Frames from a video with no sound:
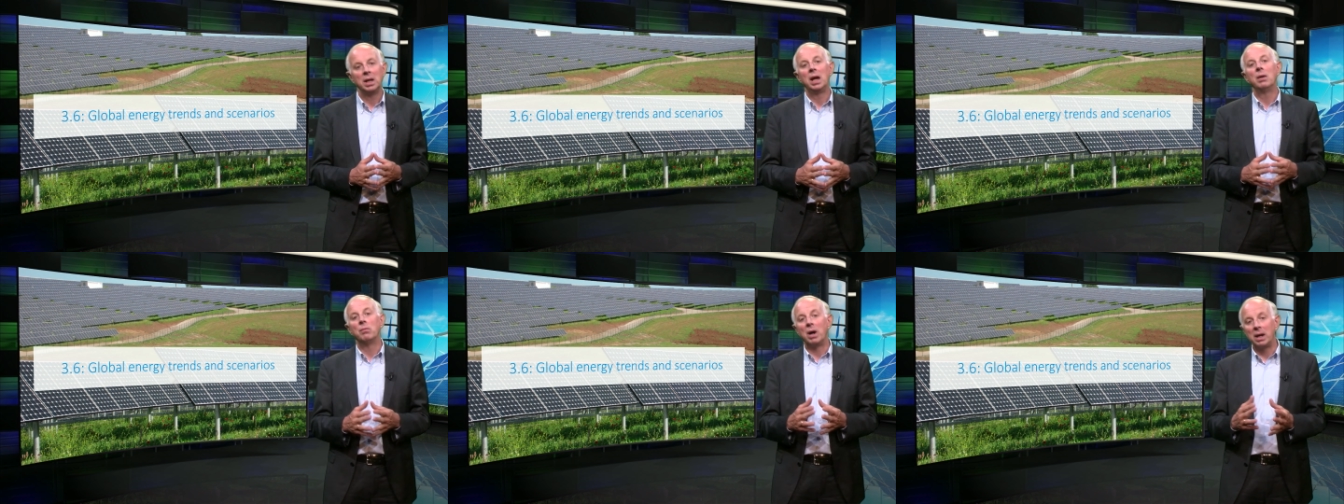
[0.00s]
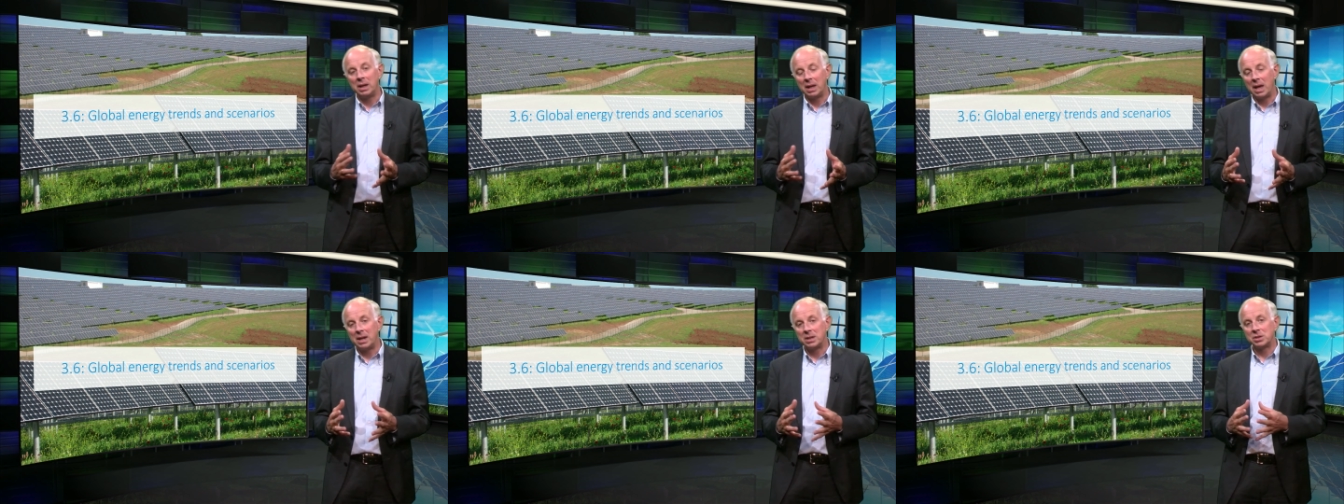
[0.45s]
and why
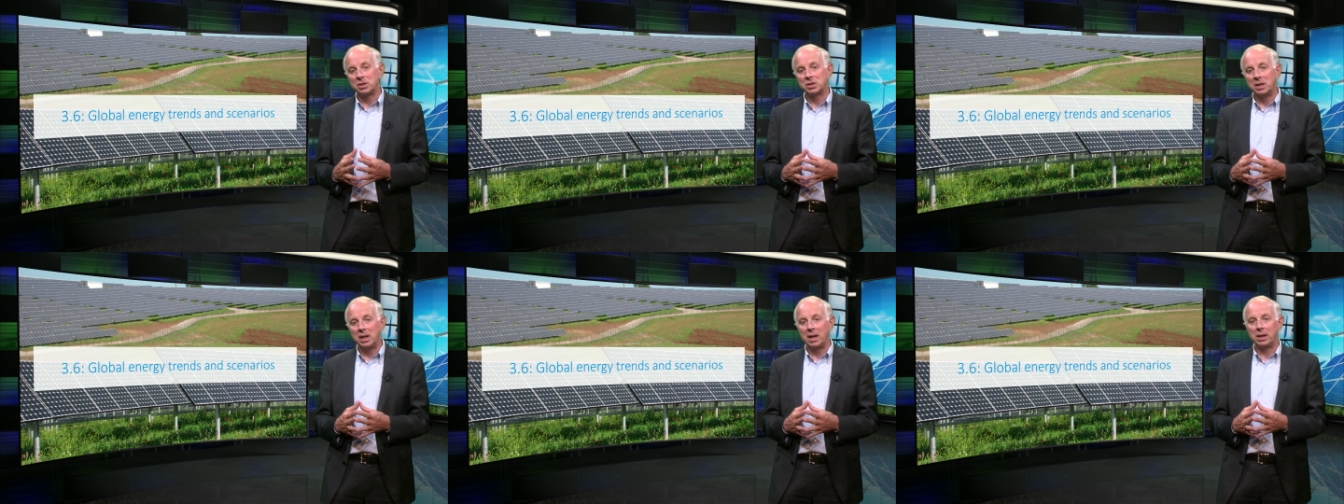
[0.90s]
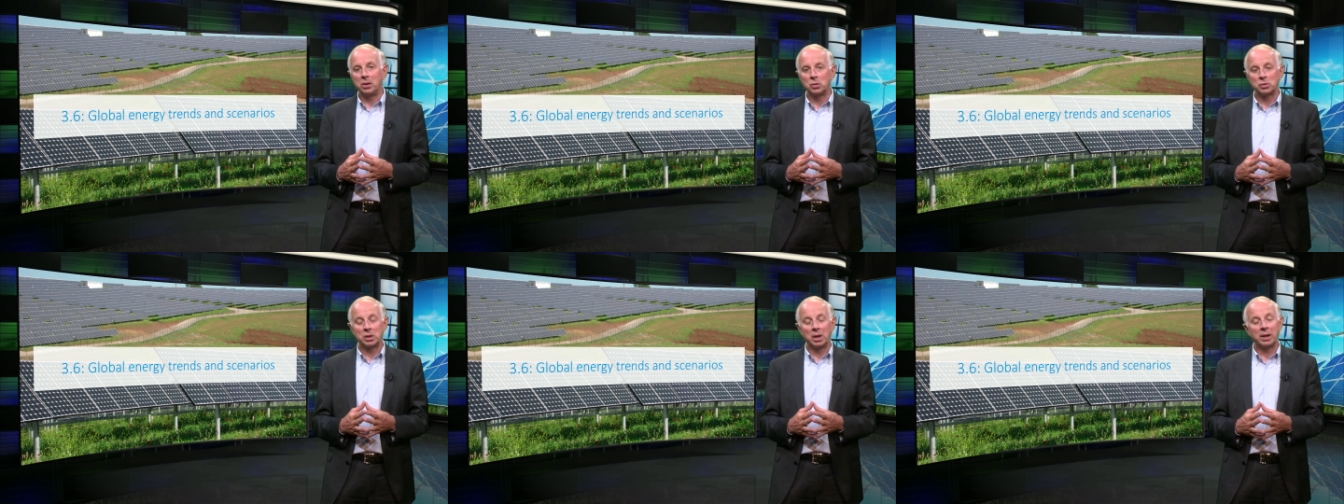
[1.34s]
energy
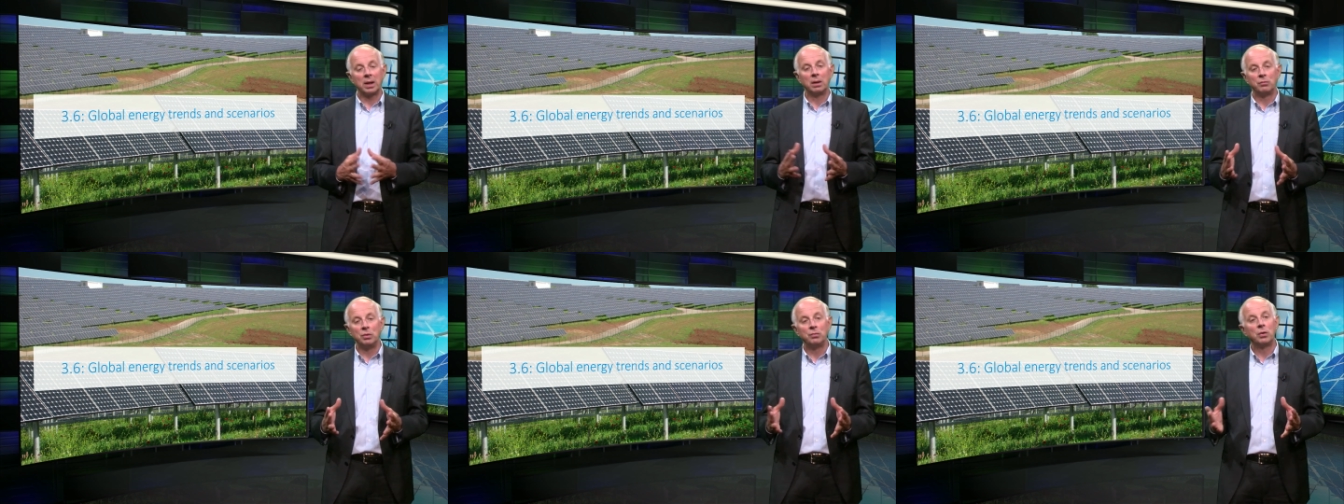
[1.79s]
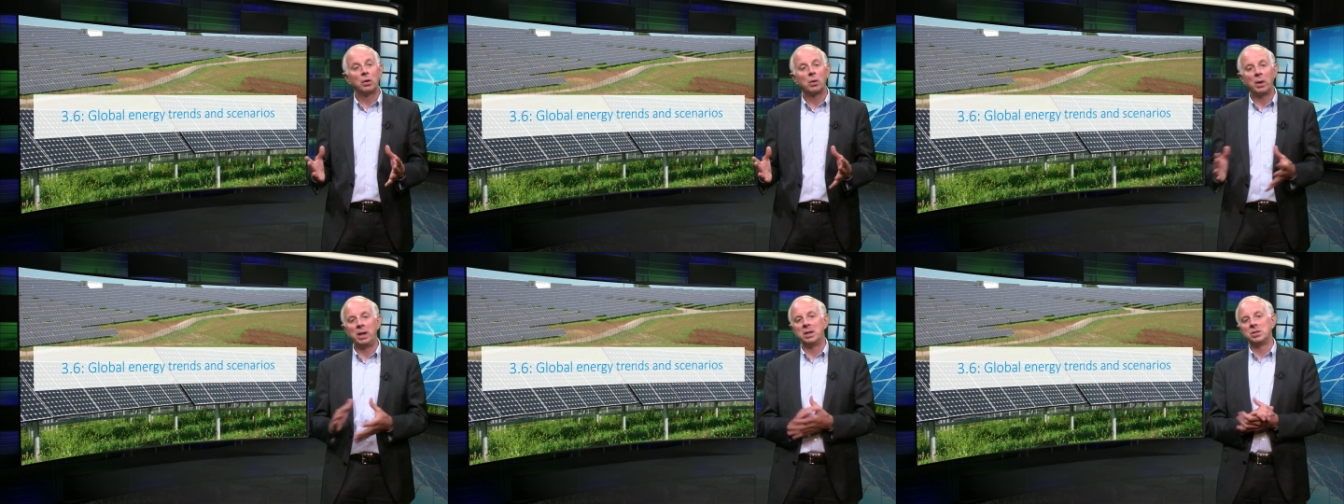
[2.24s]
scenarios are relevant for
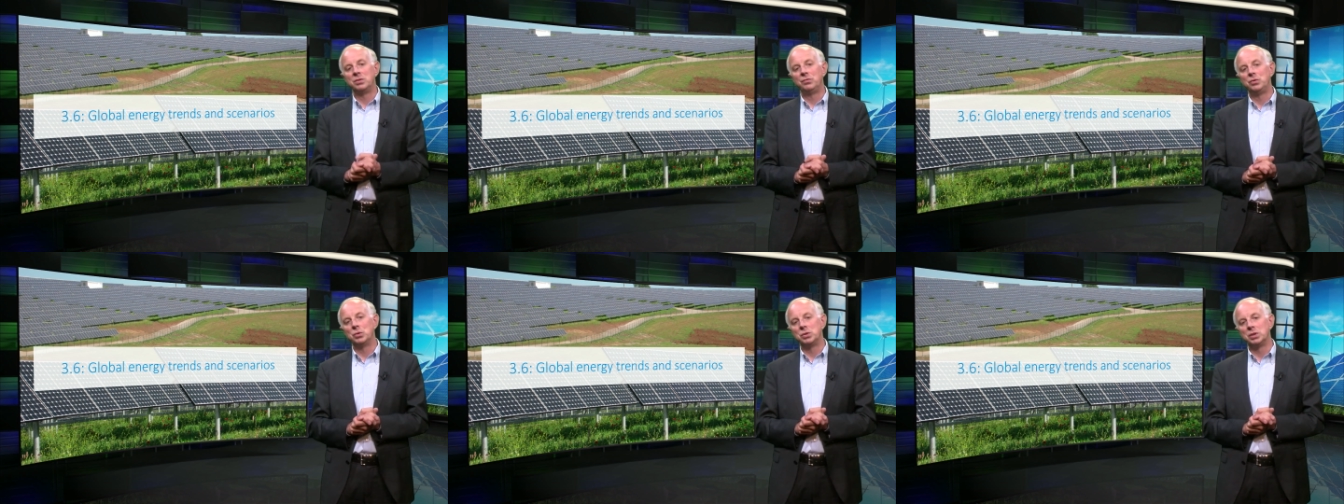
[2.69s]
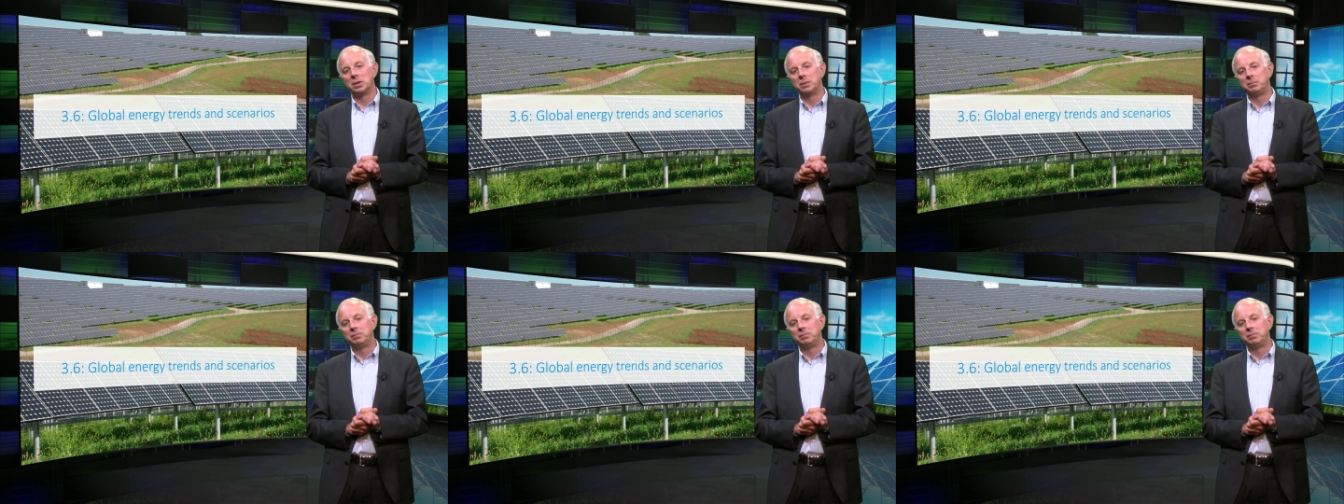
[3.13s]
our energy future.